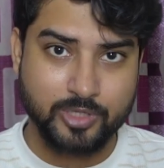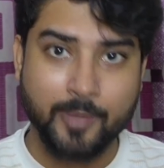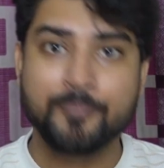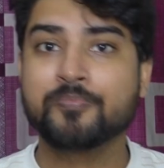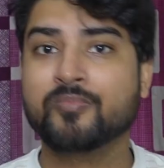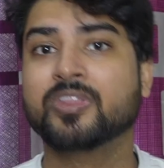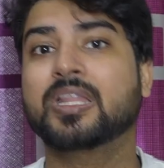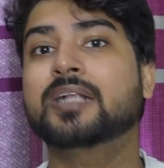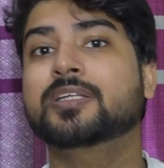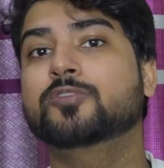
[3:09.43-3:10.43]
Okay,
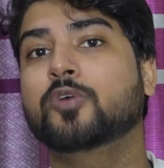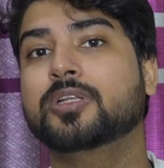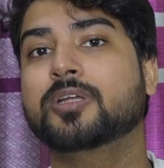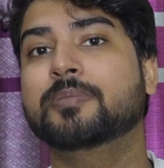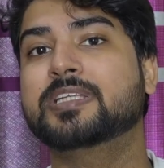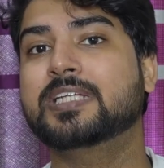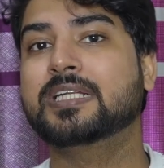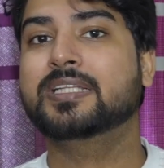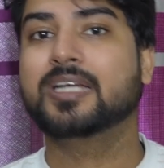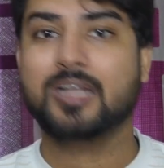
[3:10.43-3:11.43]
that is what
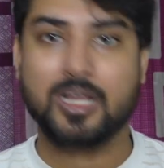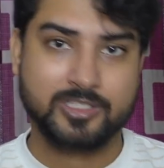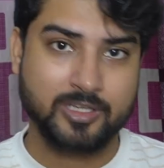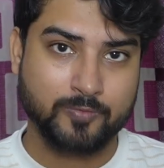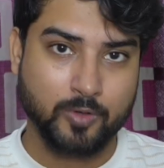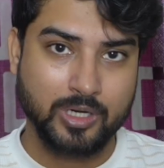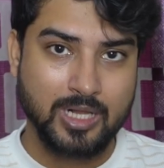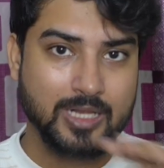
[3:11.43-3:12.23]
basically they're asking for.